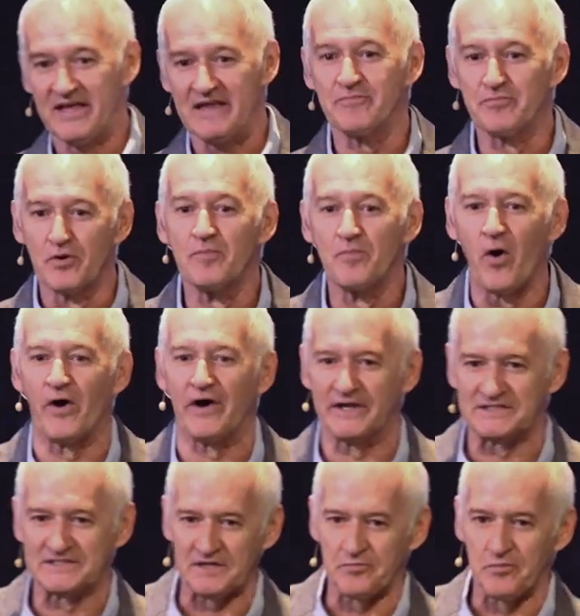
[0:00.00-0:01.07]
the Hebrew
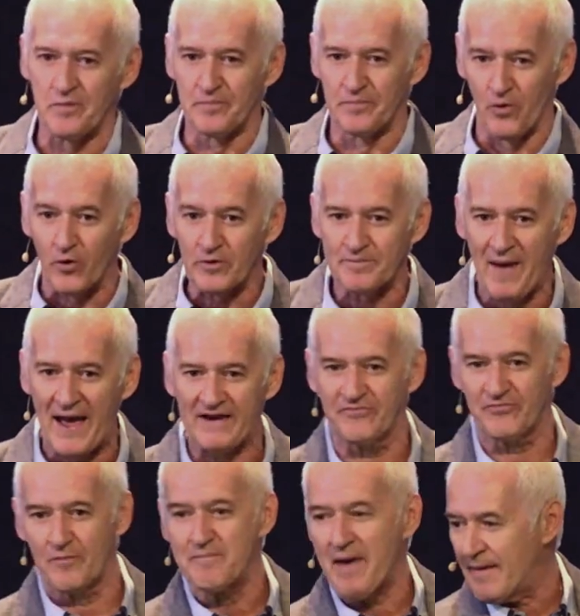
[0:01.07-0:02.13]
boys that were brought
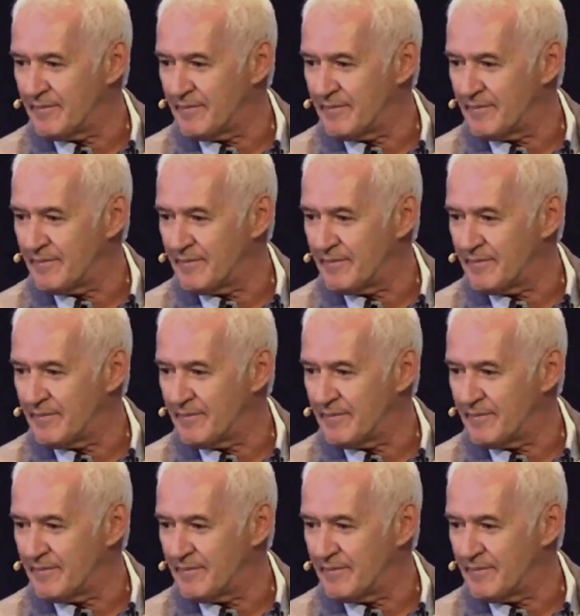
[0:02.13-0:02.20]
back from